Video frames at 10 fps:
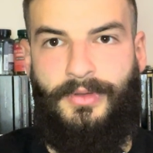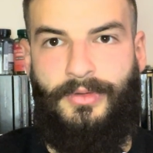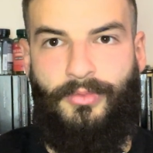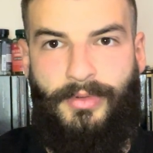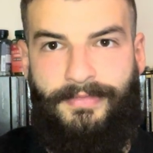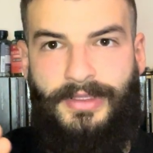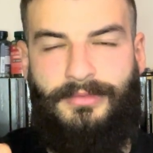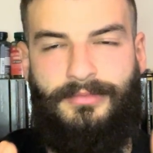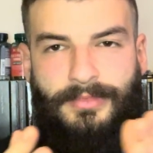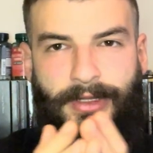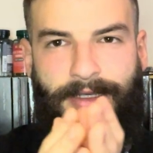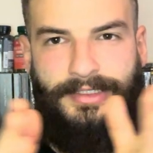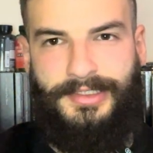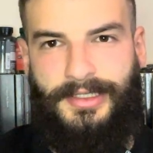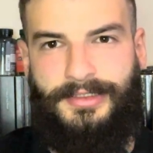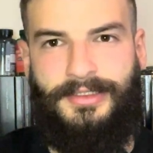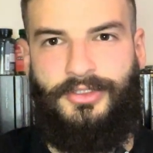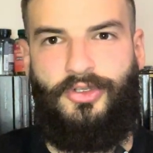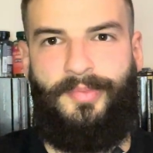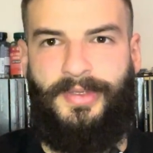within like a certain
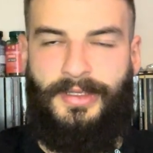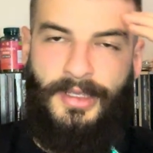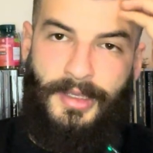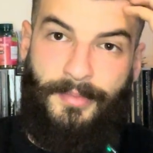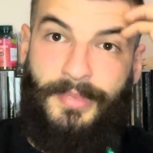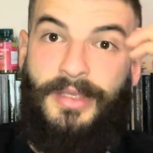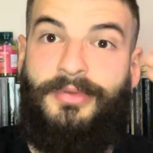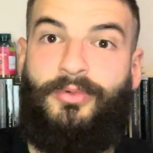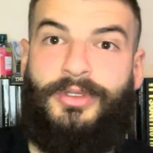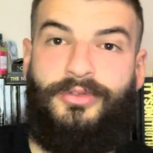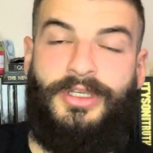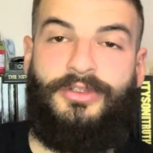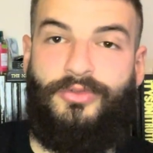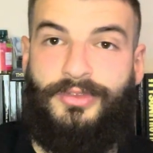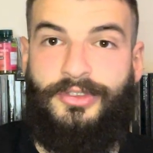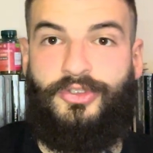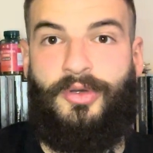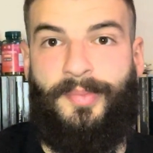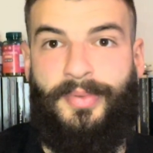topic. Maybe when you get to the top,